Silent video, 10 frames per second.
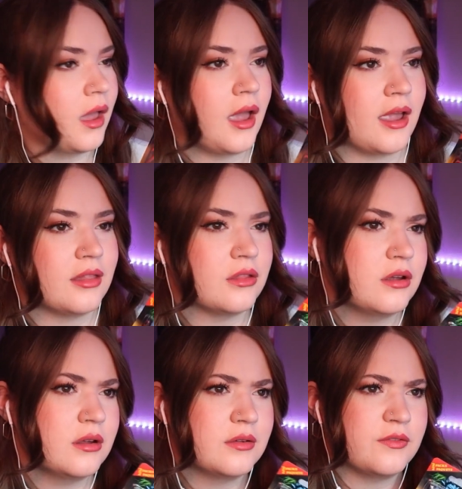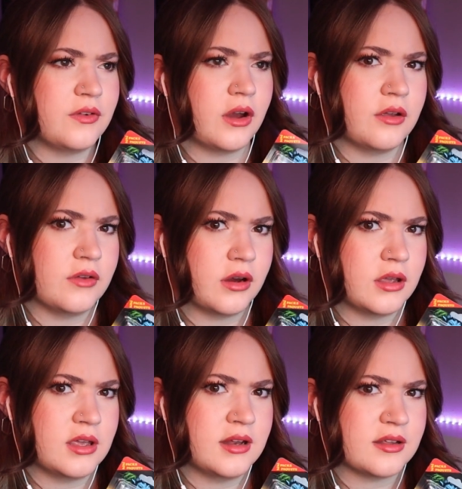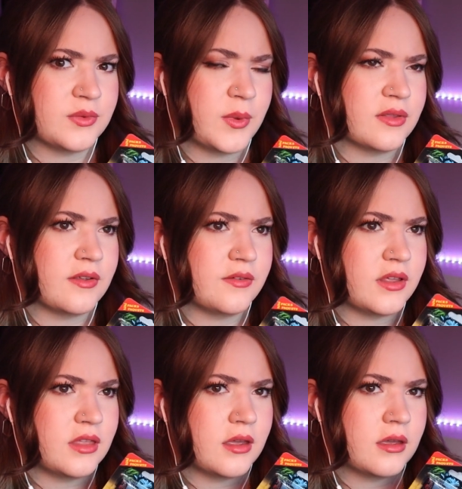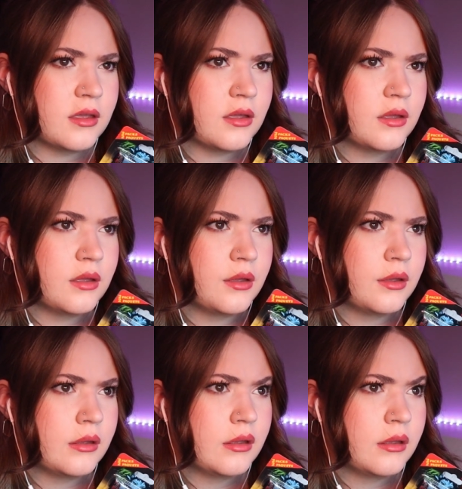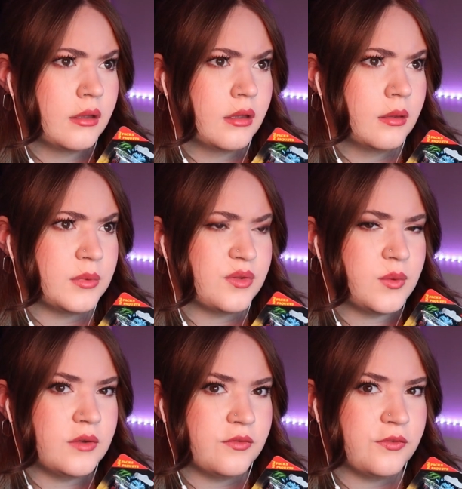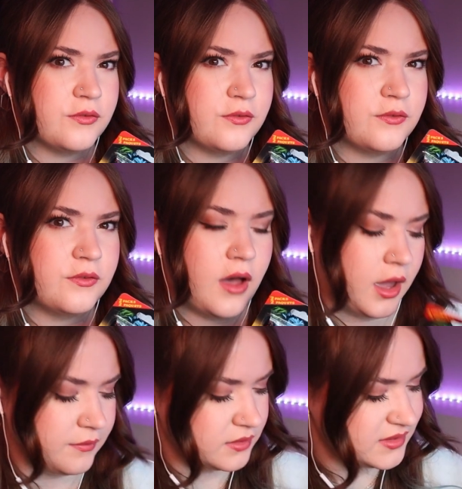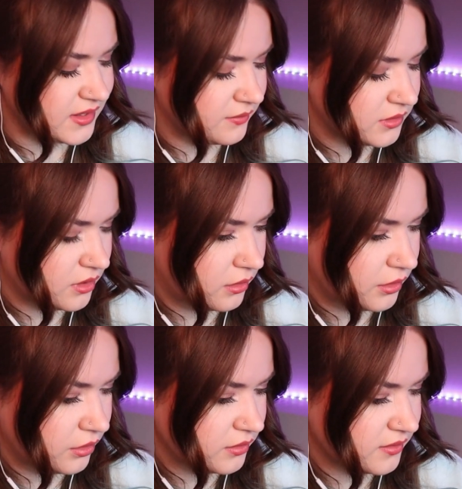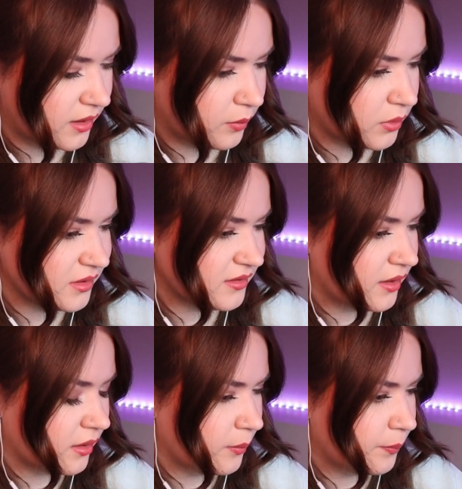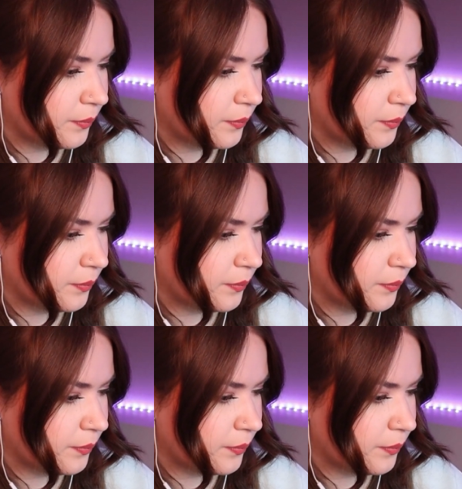And they're very, very inexpensive, I think. Between $5 and $7, I want to say.